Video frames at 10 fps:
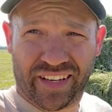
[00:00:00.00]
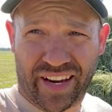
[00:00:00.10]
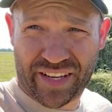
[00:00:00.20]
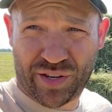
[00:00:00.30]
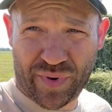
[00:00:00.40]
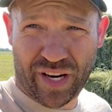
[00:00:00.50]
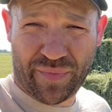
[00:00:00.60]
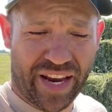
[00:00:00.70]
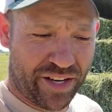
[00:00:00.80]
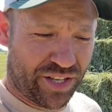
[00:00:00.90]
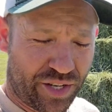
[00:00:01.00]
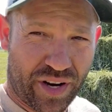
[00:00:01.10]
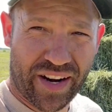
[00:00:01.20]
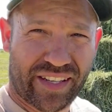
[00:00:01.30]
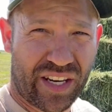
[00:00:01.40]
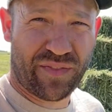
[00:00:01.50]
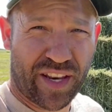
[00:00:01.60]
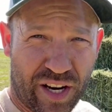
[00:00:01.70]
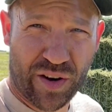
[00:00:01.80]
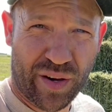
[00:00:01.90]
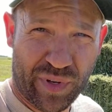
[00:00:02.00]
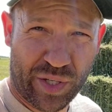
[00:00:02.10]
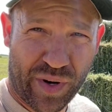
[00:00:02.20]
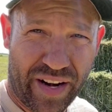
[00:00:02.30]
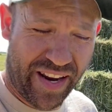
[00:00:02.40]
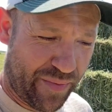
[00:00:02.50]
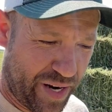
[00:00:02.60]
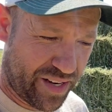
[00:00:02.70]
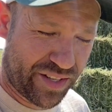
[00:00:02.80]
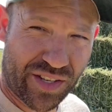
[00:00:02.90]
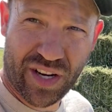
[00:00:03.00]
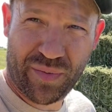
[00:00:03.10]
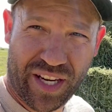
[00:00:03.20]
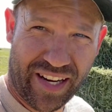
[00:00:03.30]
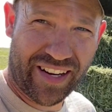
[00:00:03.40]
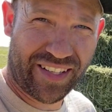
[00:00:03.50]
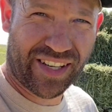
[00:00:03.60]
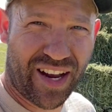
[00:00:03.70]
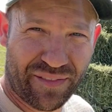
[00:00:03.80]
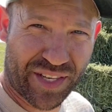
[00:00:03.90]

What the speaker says: As you might imagine, trying to take video in between hay bales is going to be kind of tough,